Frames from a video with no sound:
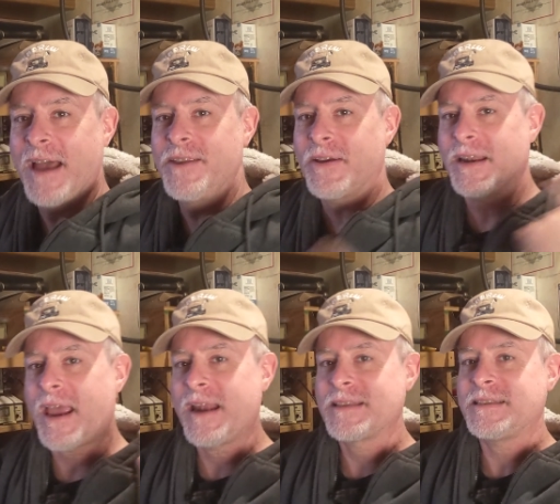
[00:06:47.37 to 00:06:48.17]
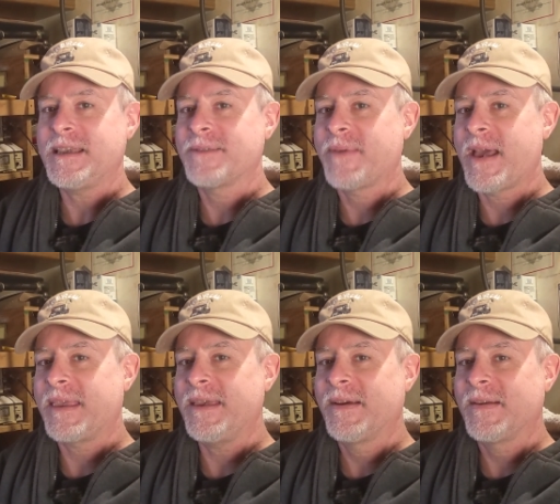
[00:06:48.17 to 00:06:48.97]
and you can kind of see it
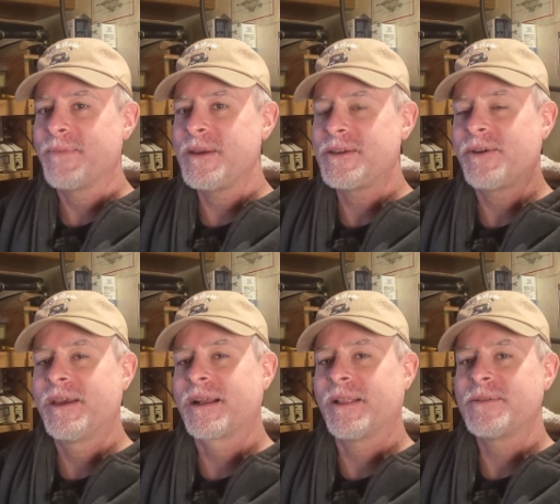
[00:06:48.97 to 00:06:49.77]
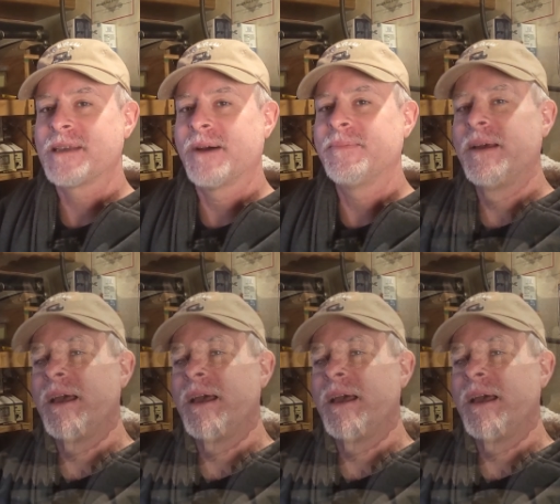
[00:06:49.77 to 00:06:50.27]
back here, let me show you a close up.